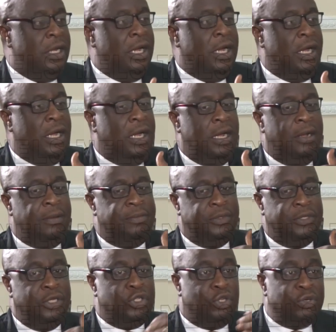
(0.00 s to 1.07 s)

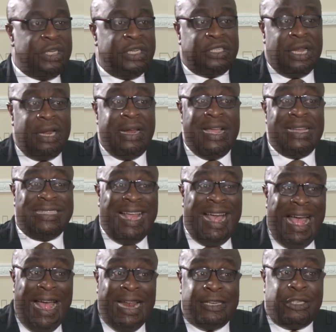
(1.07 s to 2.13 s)
The judiciary has
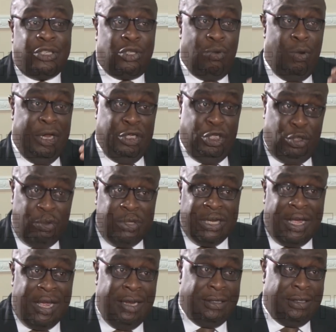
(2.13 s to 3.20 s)
had to
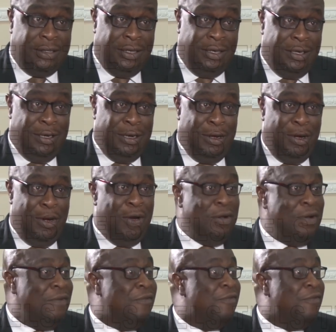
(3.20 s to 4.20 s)
adjudicate on